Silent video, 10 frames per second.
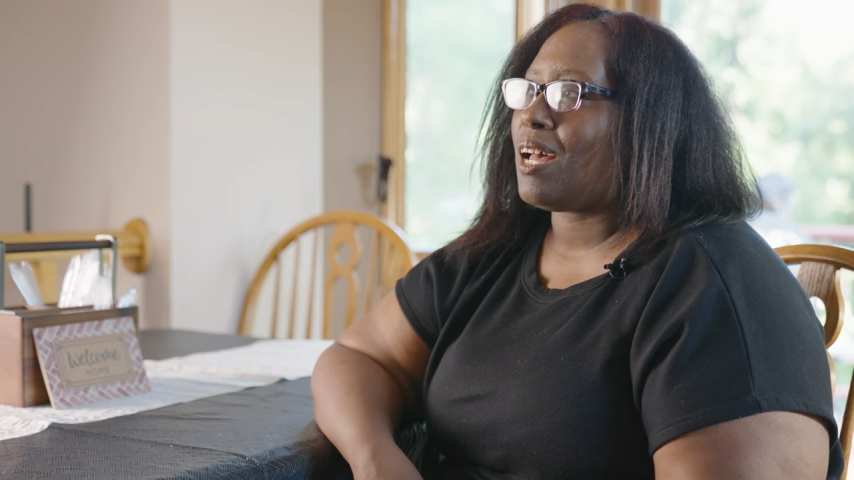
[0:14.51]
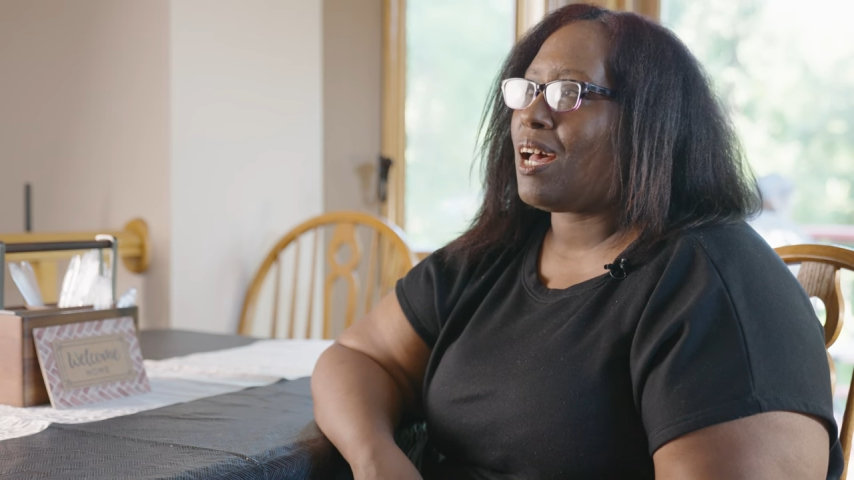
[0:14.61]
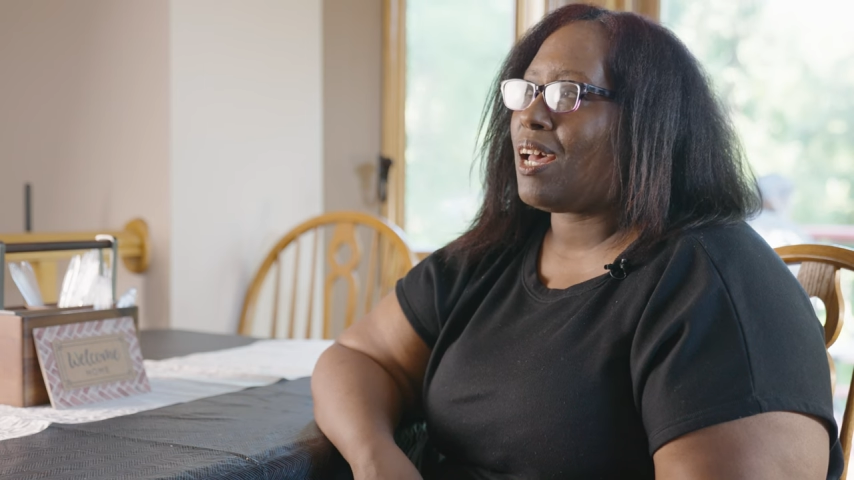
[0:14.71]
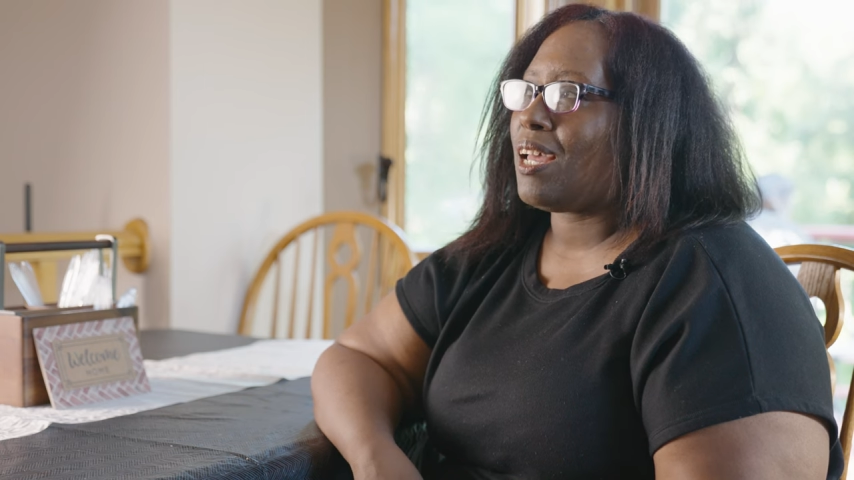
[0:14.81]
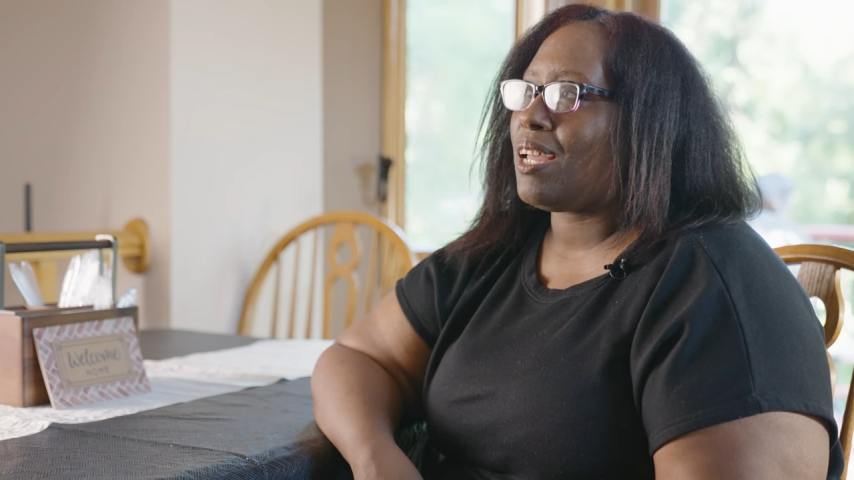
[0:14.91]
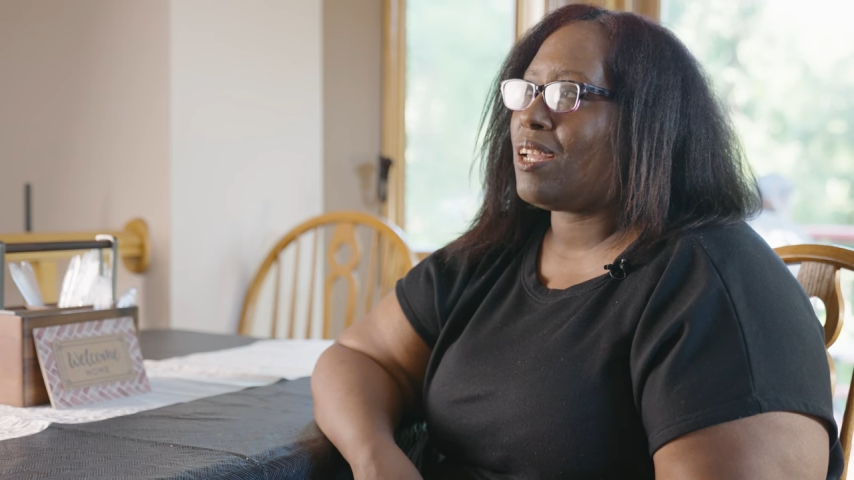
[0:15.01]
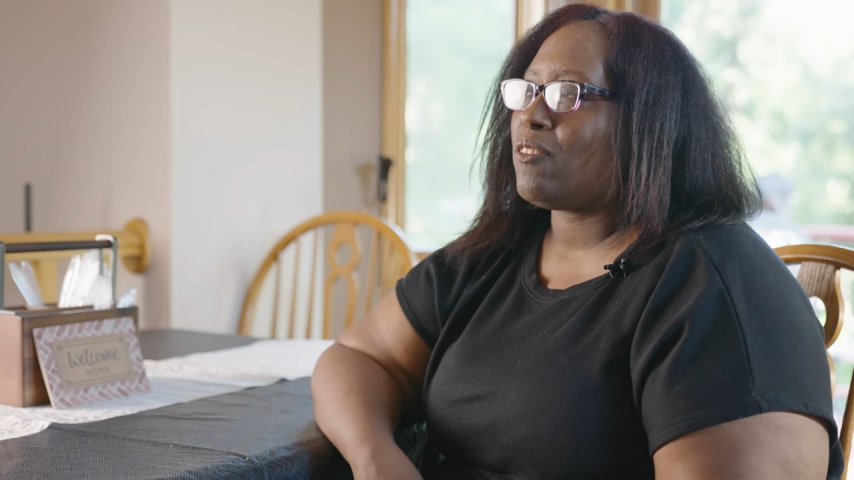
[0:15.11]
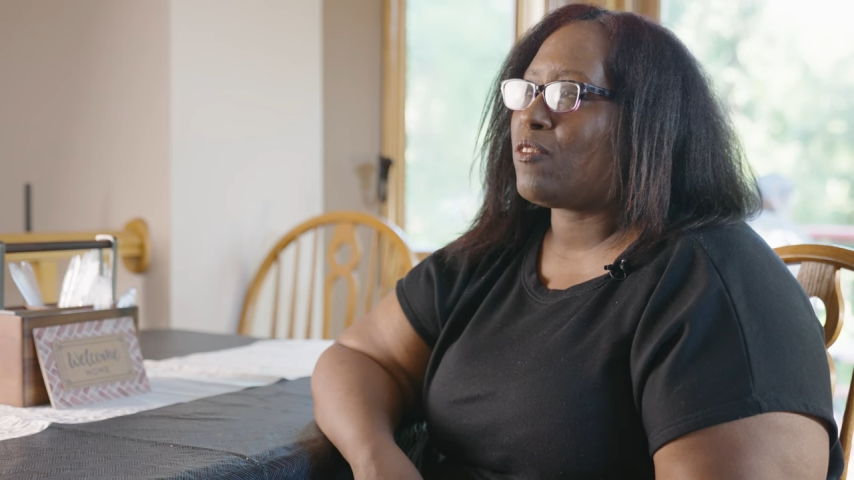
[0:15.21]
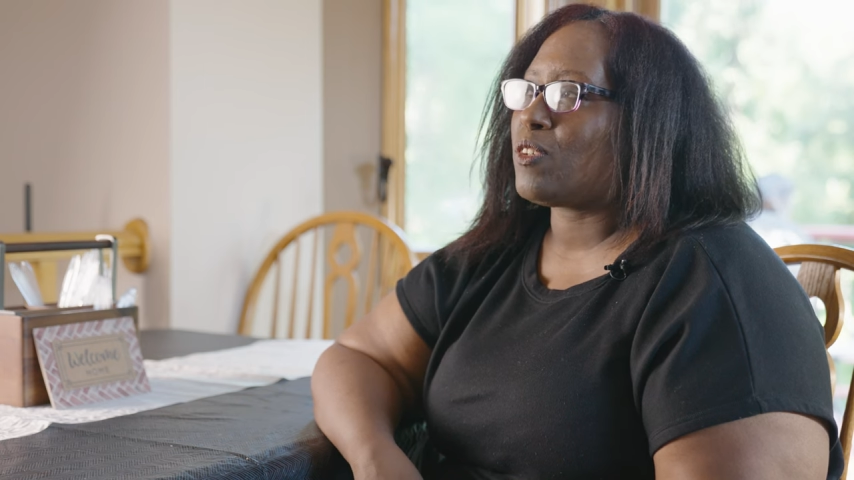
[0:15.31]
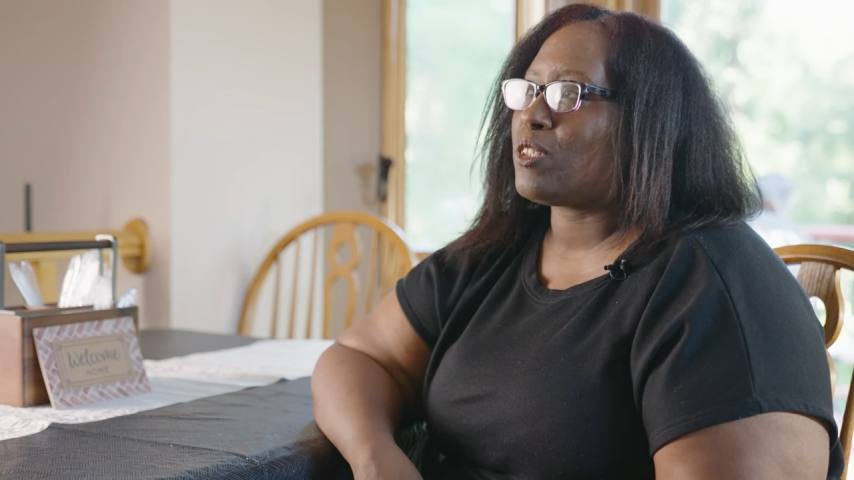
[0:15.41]
I
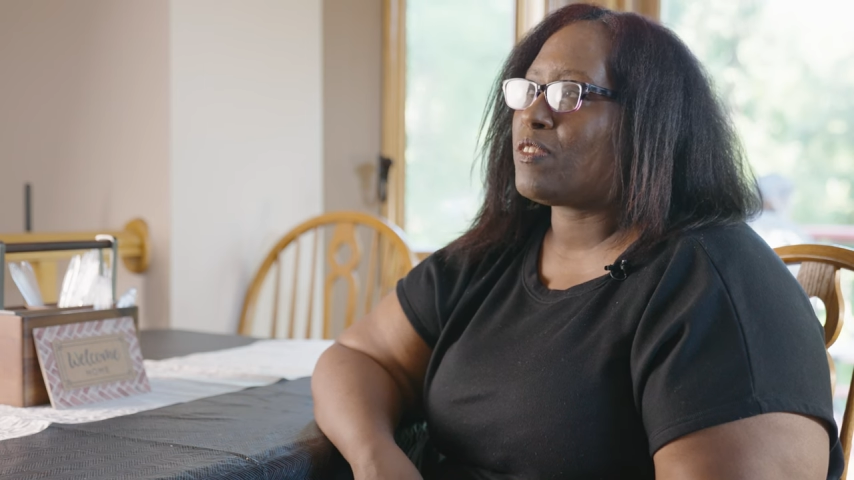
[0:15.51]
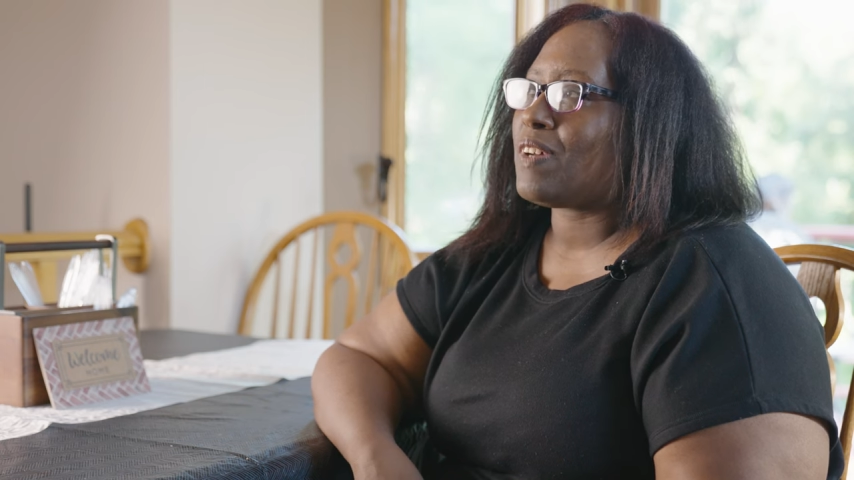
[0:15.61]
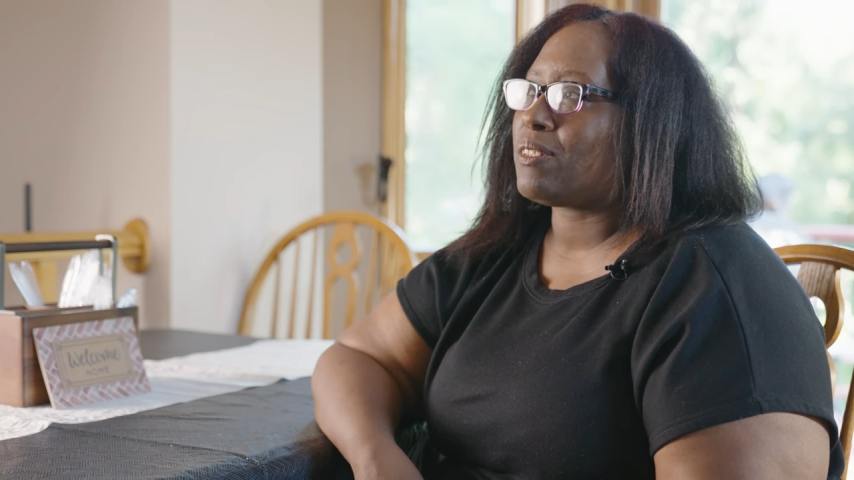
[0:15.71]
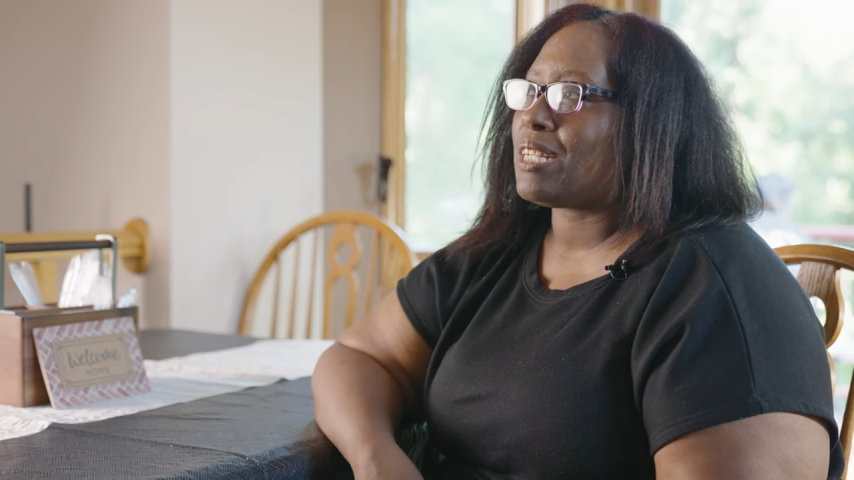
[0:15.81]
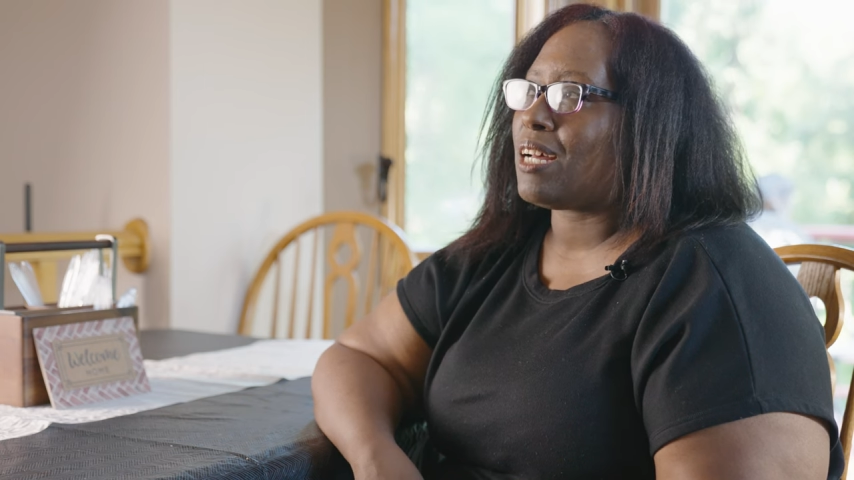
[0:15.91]
first found